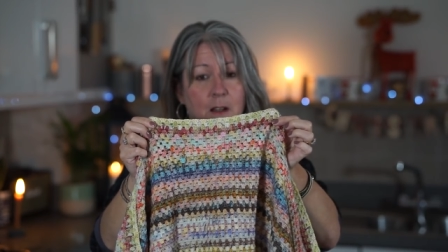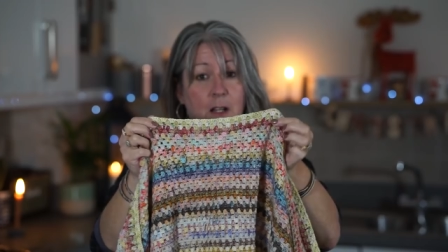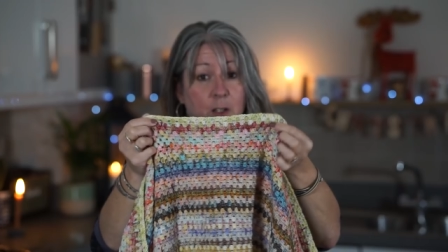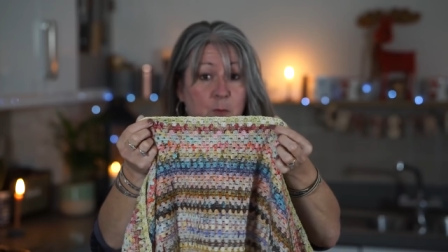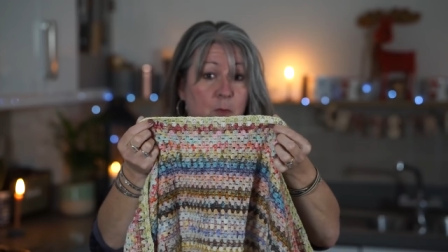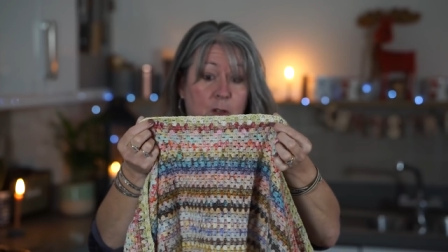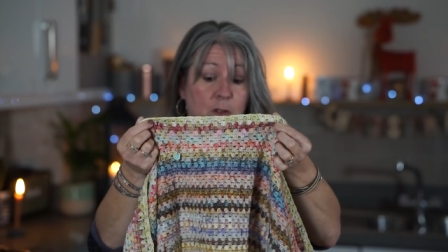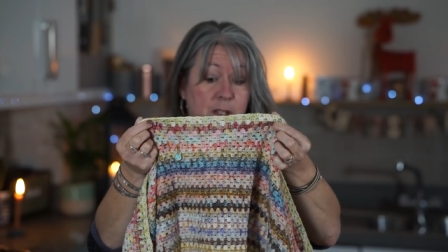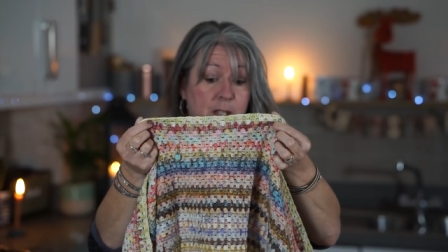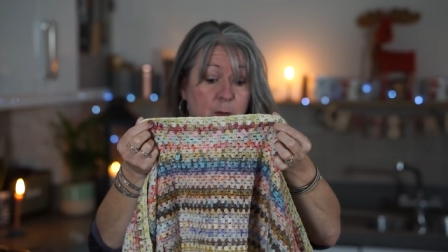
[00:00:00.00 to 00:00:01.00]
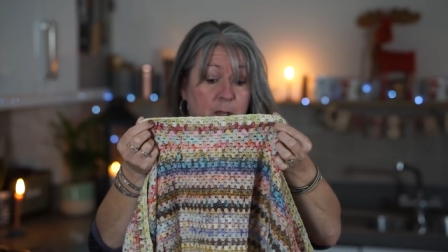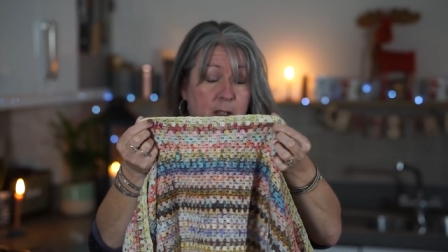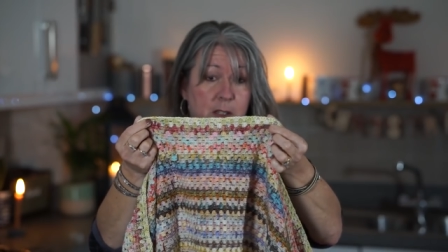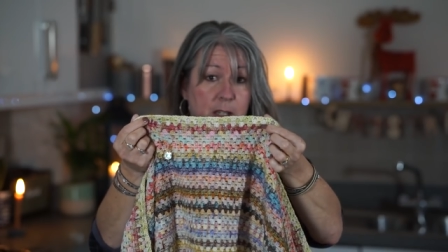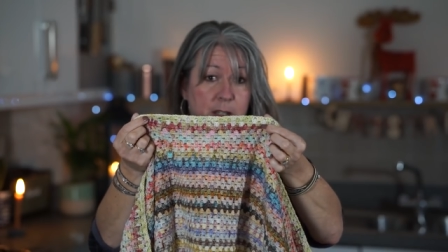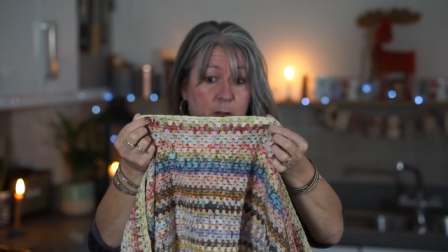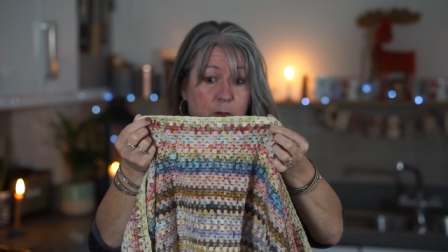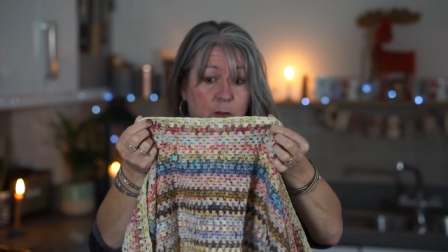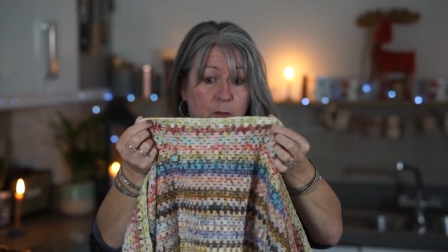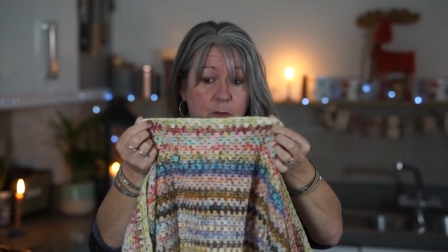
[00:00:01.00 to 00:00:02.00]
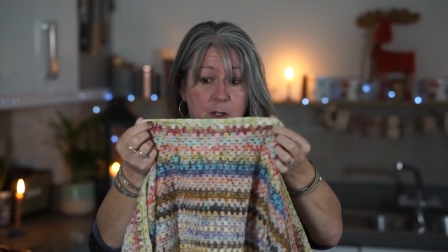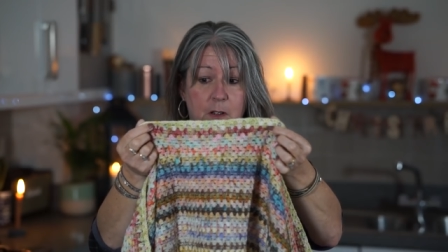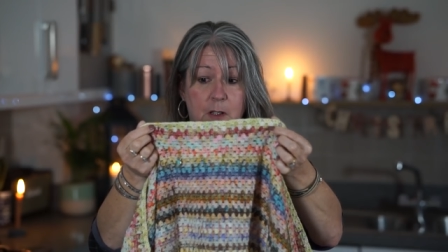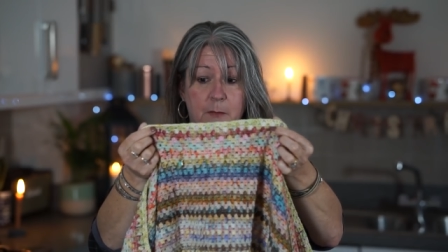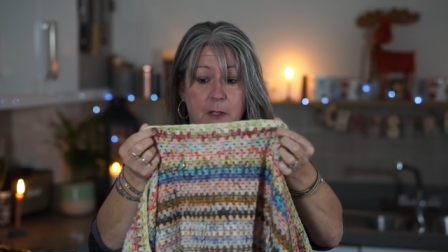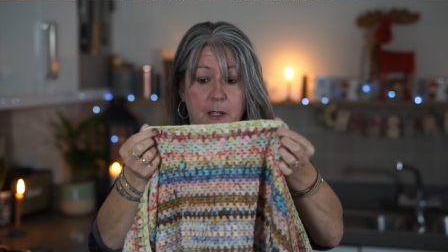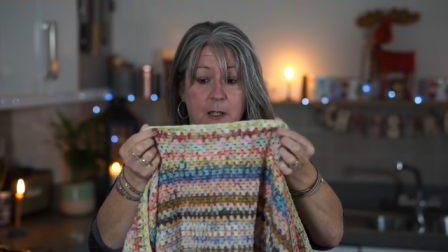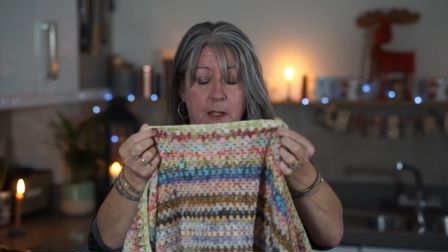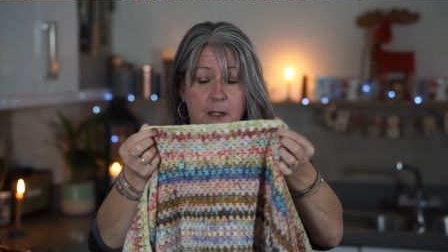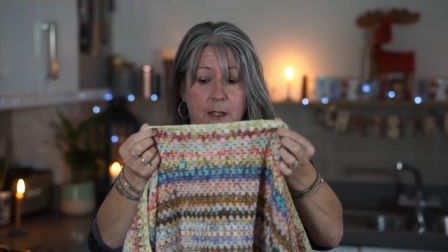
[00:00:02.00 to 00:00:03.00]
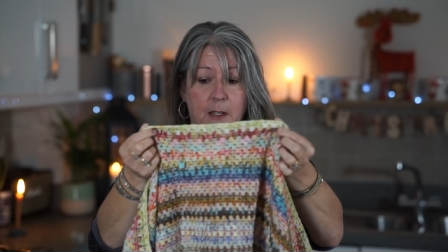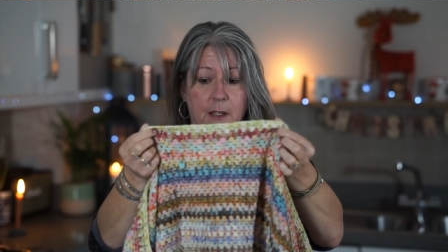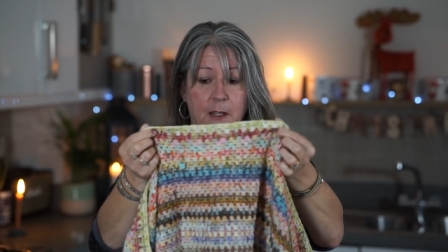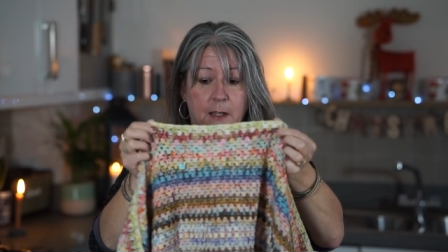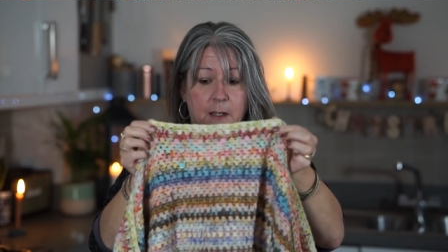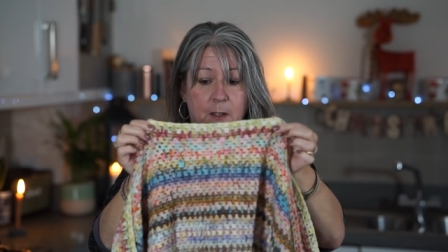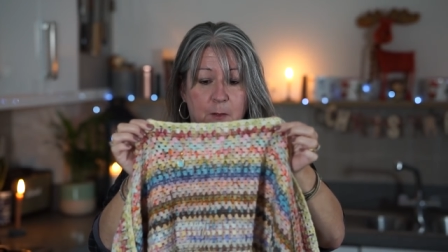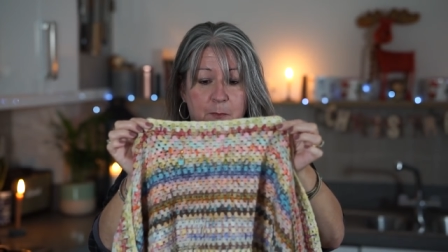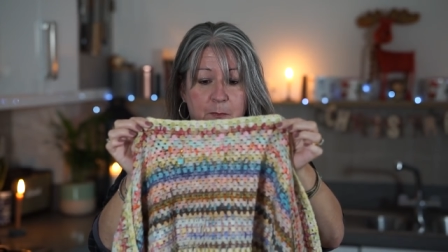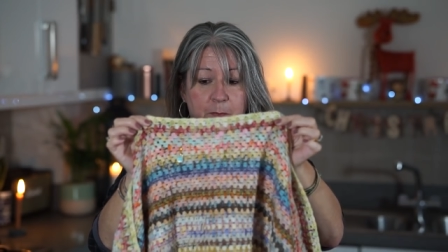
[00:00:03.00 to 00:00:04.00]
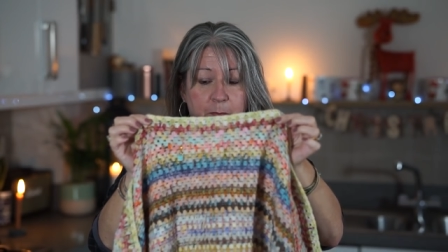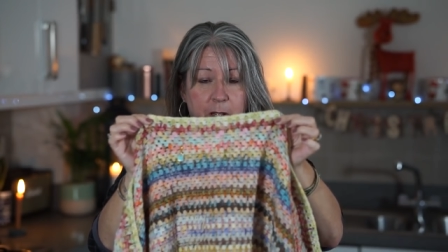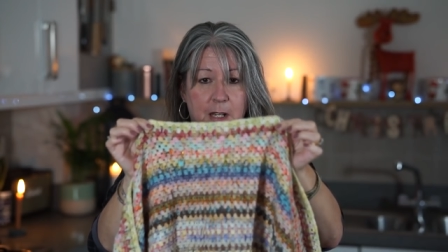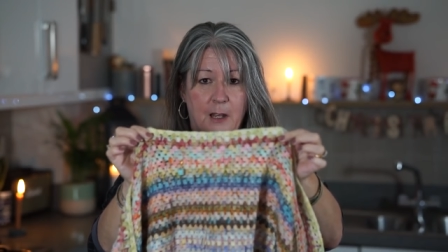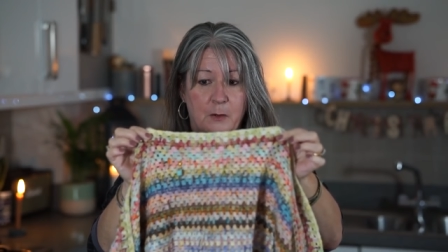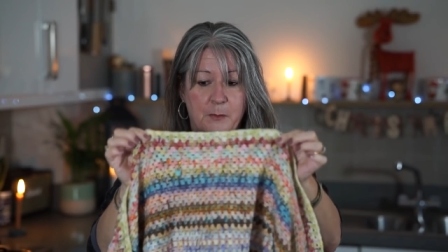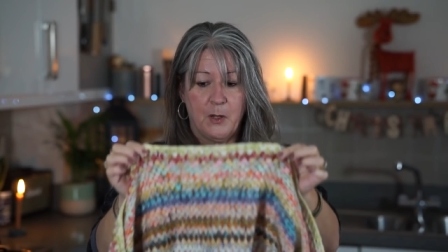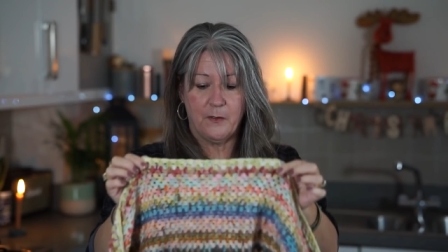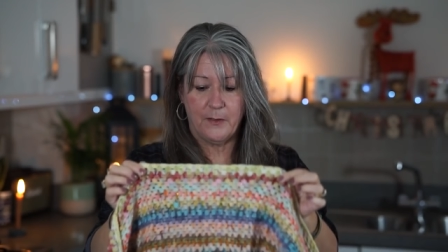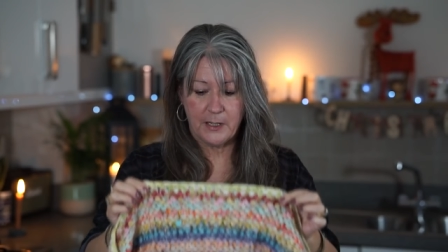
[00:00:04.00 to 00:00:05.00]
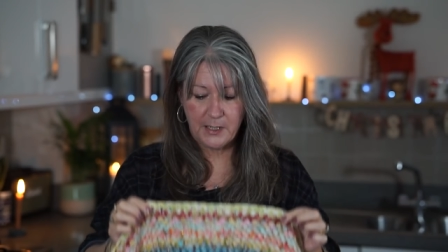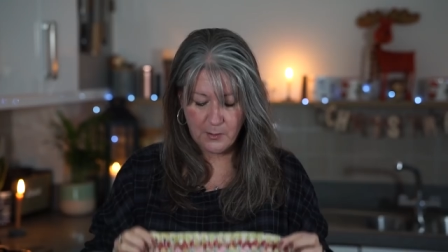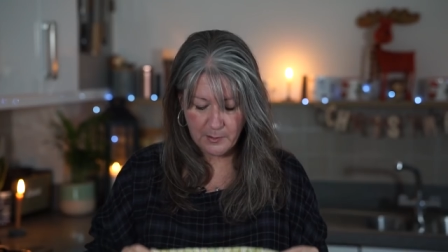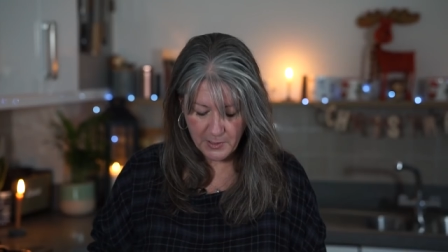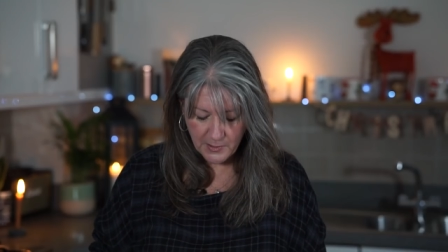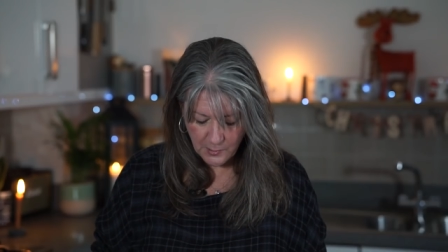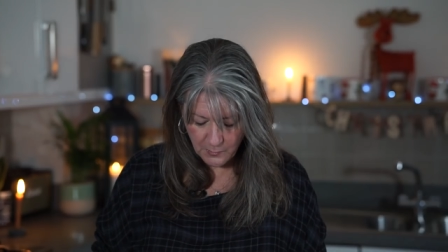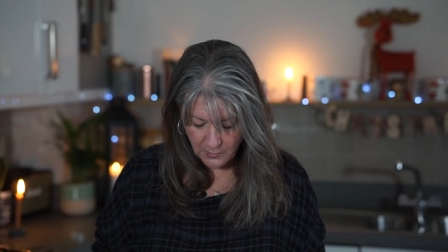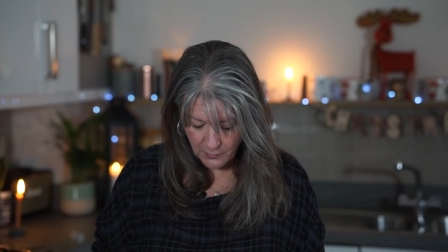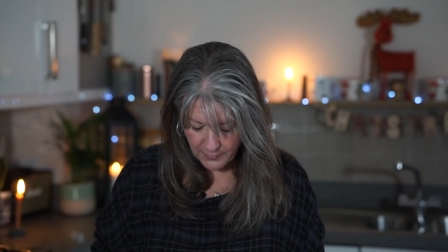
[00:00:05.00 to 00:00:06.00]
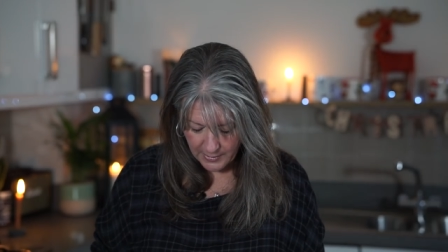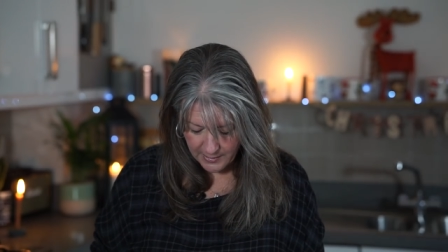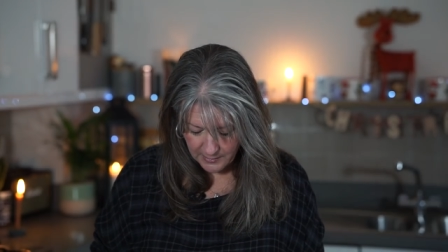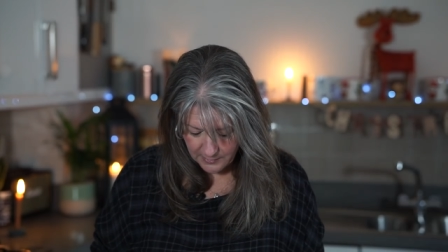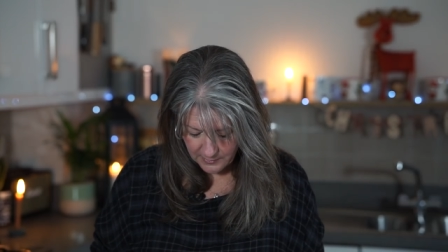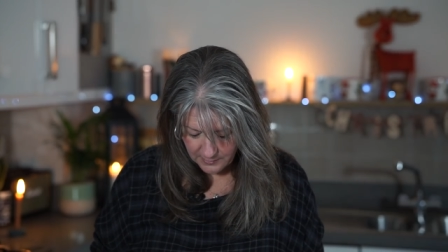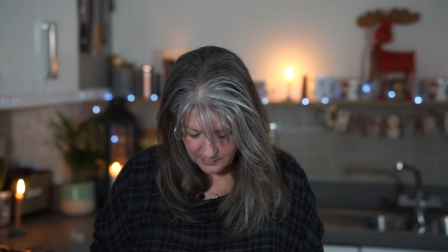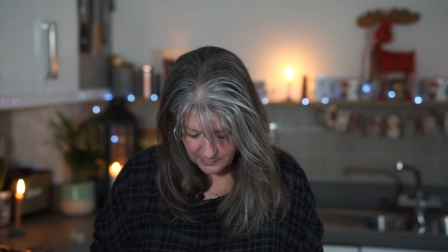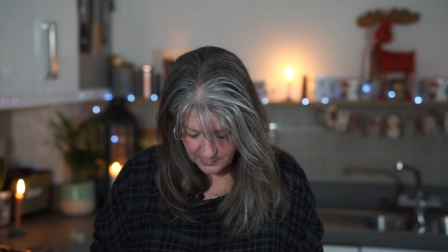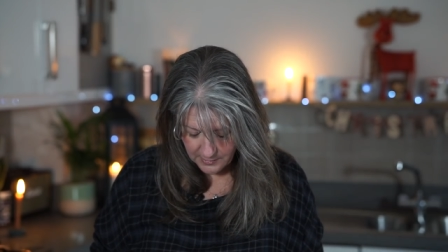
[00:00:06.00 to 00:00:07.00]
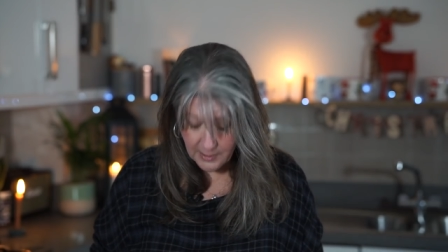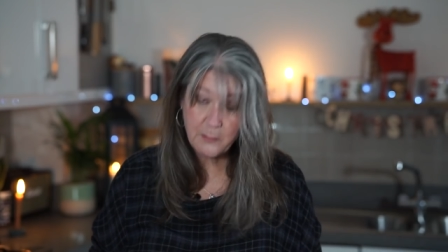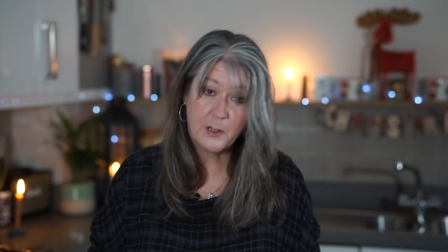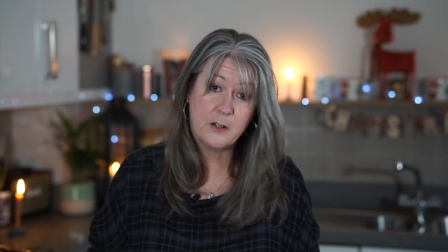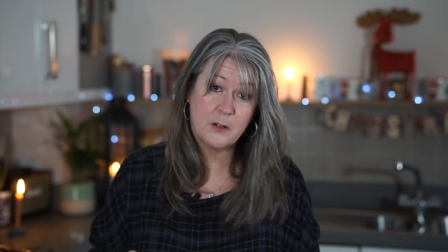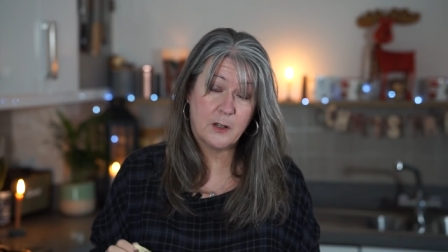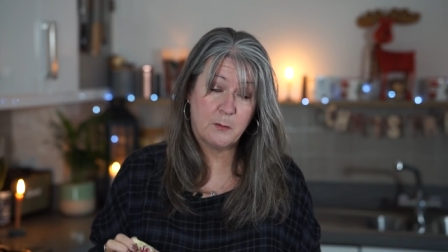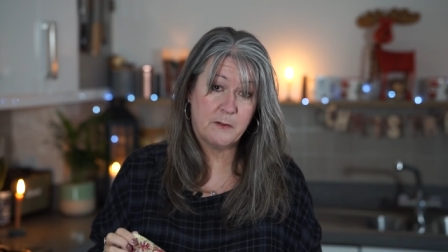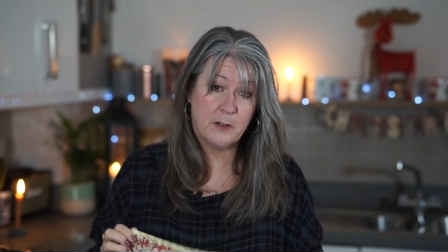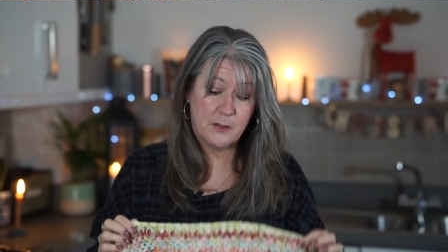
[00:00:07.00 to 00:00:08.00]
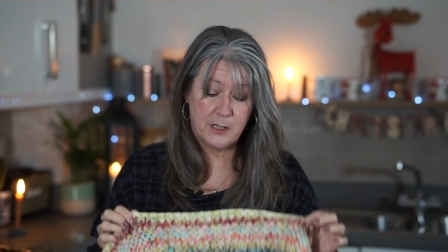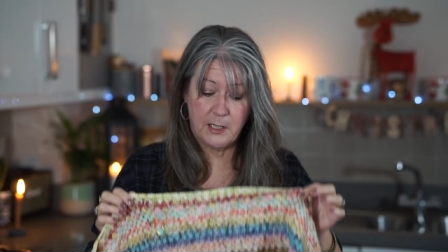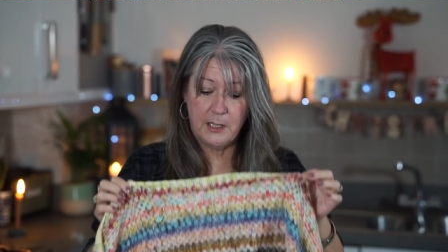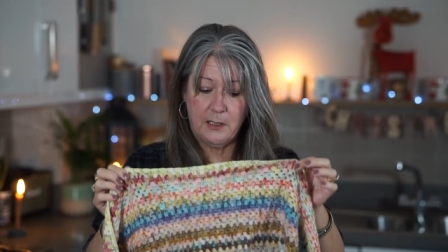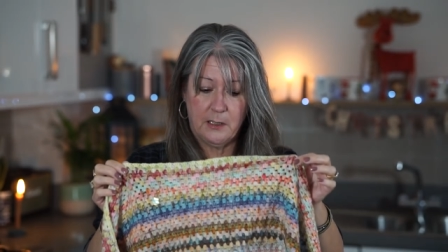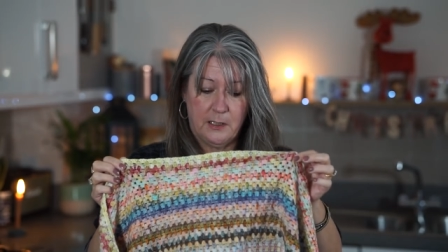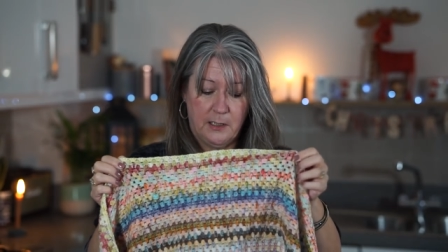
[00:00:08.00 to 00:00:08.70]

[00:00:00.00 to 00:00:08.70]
I couldn't work on this anyway because it gets so hot all the time. But now it's perfect. So I'm going to work on that. And I am going to do a couple of rows a day.